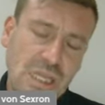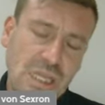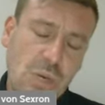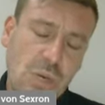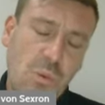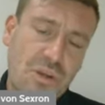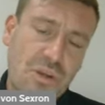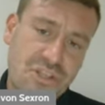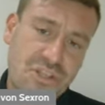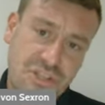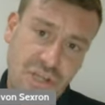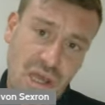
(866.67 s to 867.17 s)

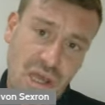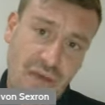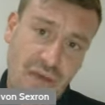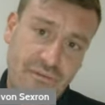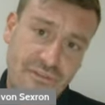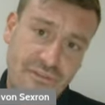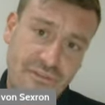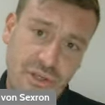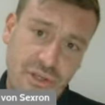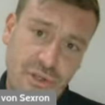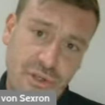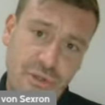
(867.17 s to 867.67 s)
which
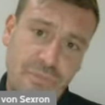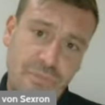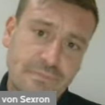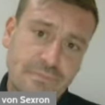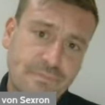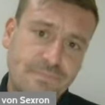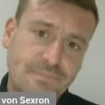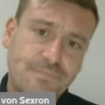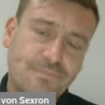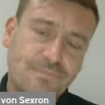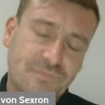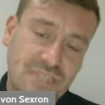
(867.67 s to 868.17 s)
serve to
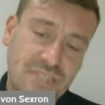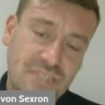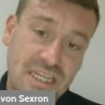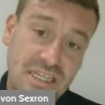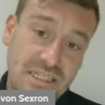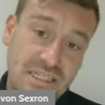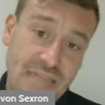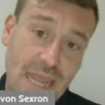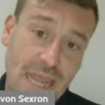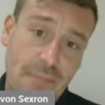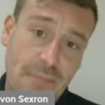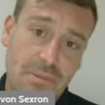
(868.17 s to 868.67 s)

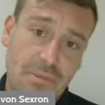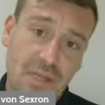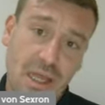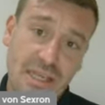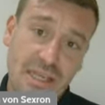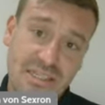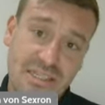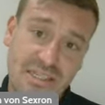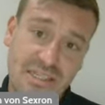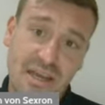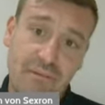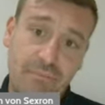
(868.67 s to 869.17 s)

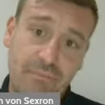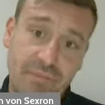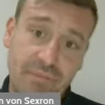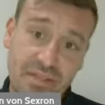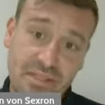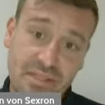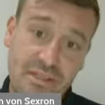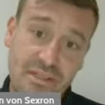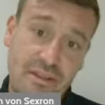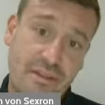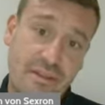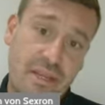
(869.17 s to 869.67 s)
destabilize
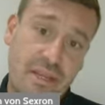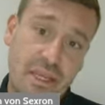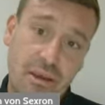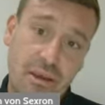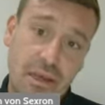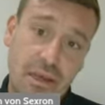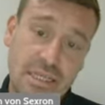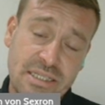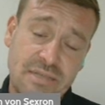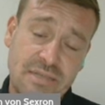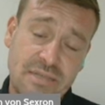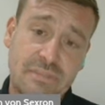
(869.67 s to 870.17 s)
governments that the
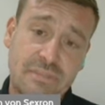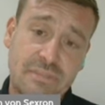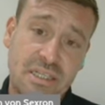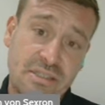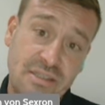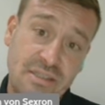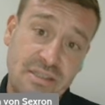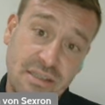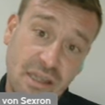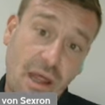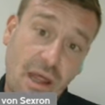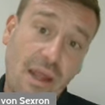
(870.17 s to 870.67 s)
US
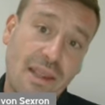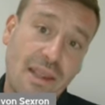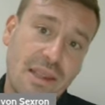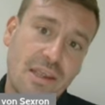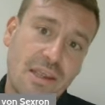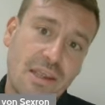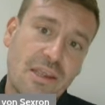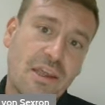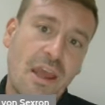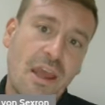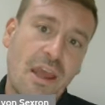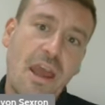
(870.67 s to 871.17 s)
doesn't
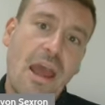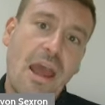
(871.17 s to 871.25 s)
like.